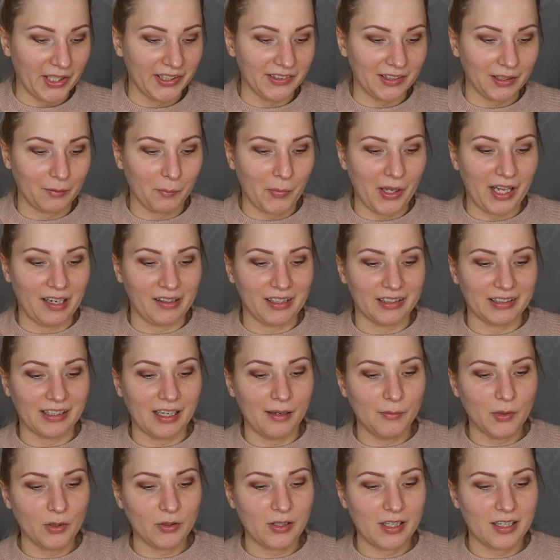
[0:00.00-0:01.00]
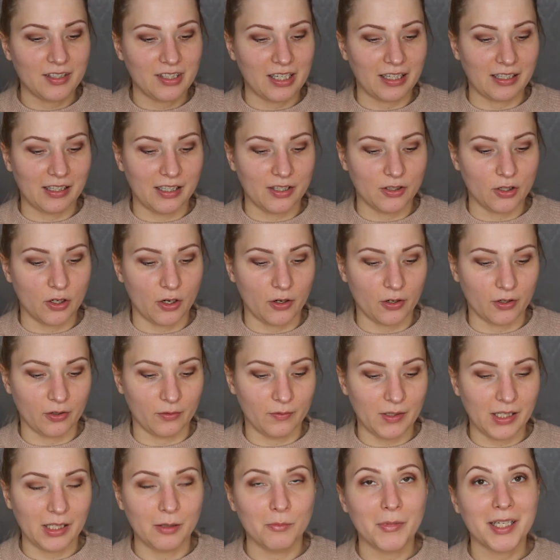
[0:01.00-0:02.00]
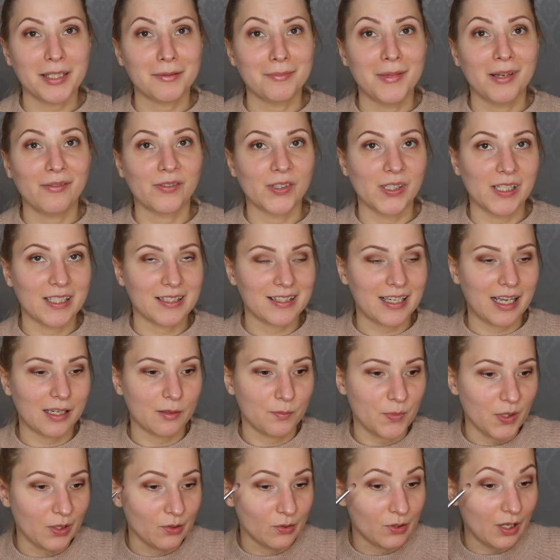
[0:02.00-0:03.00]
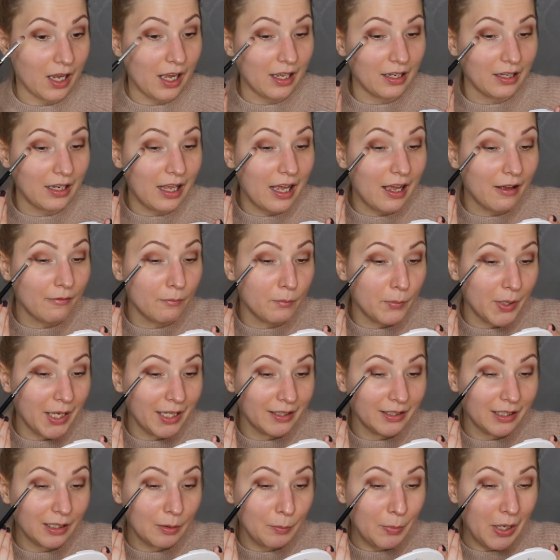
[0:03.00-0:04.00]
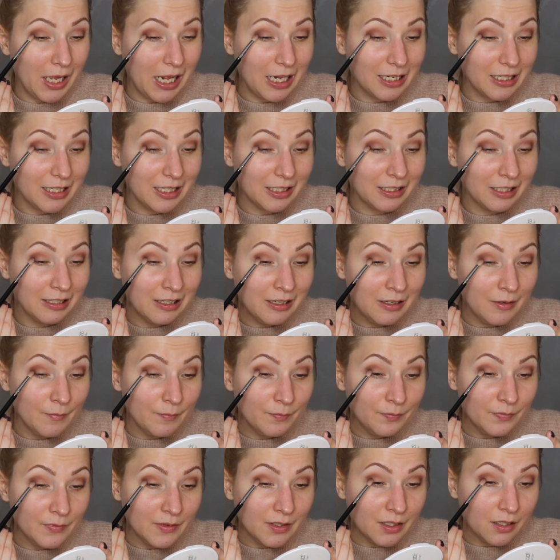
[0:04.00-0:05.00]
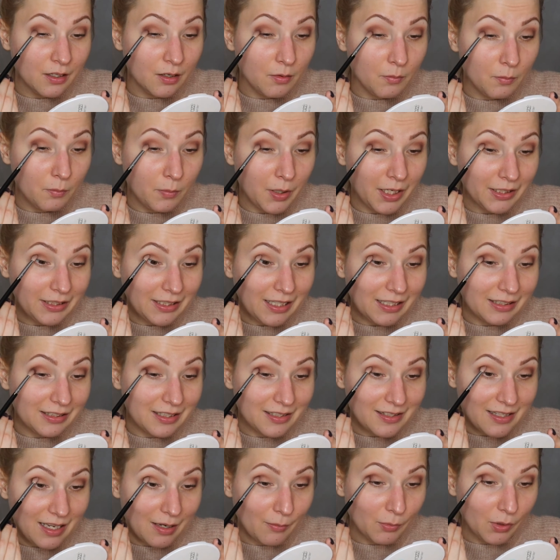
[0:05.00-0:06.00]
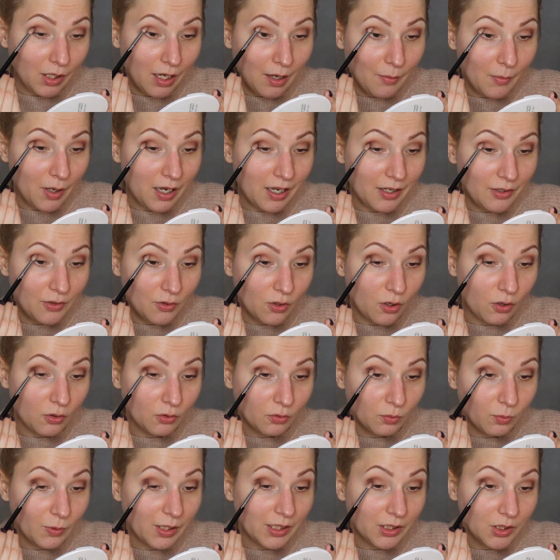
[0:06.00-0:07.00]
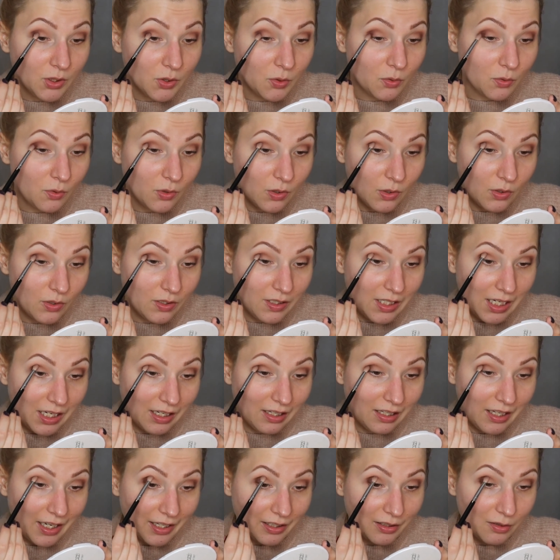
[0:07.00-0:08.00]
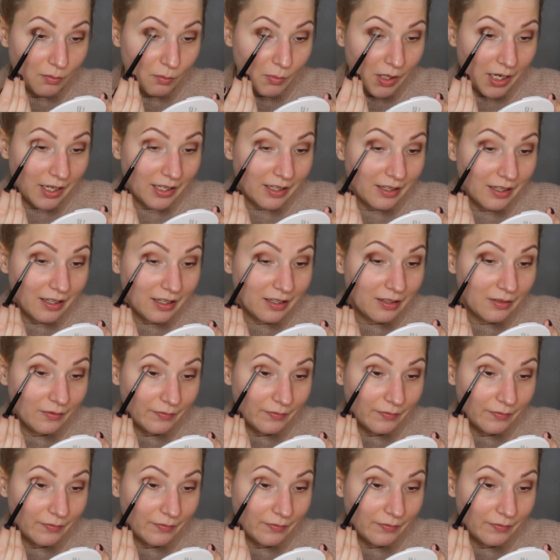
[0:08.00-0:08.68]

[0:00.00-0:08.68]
pan that palette. I'm not exactly sure. It makes me really sad because I love pan that palette, but at the same time I don't want to neglect my